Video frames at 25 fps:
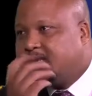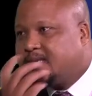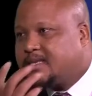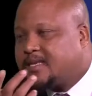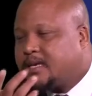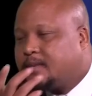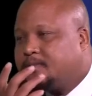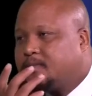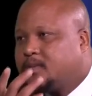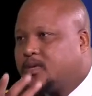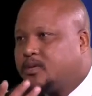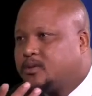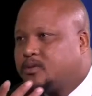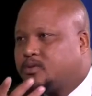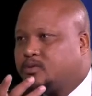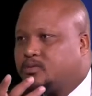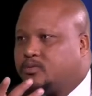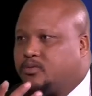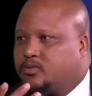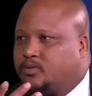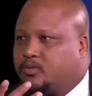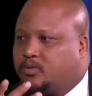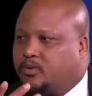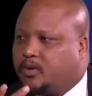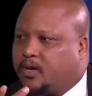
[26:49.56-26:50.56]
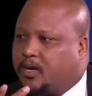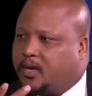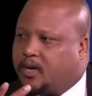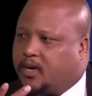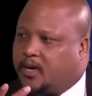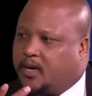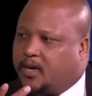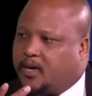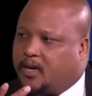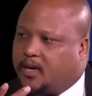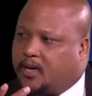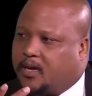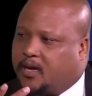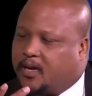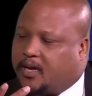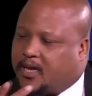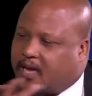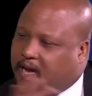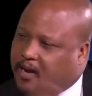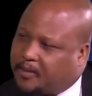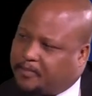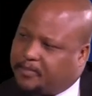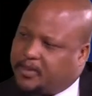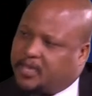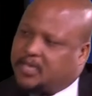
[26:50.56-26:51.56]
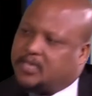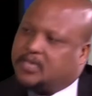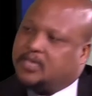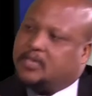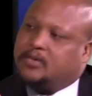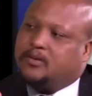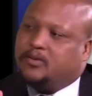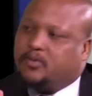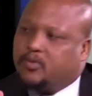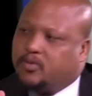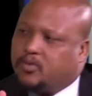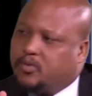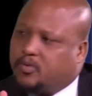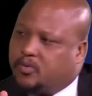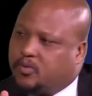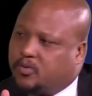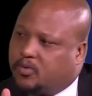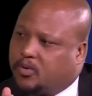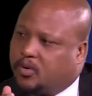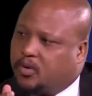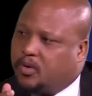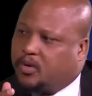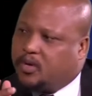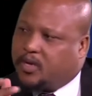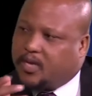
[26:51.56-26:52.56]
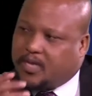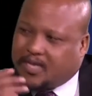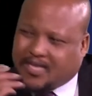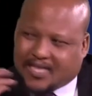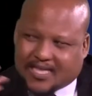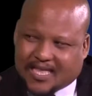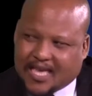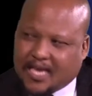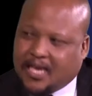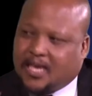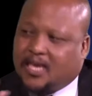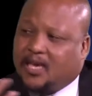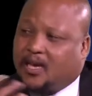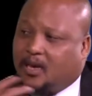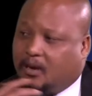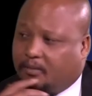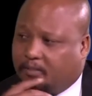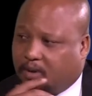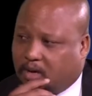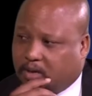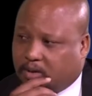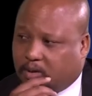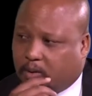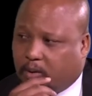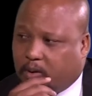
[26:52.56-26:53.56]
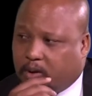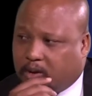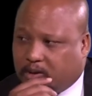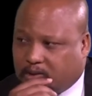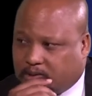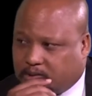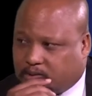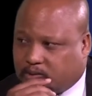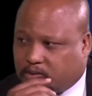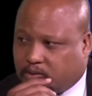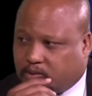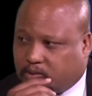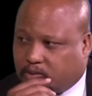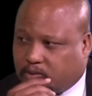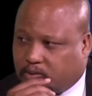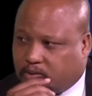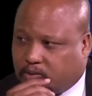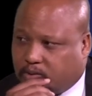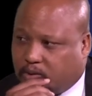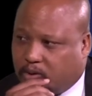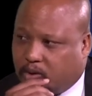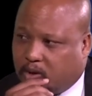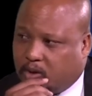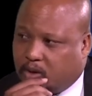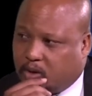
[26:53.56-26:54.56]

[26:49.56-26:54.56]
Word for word: something to a, a, a young person who is thinking about going into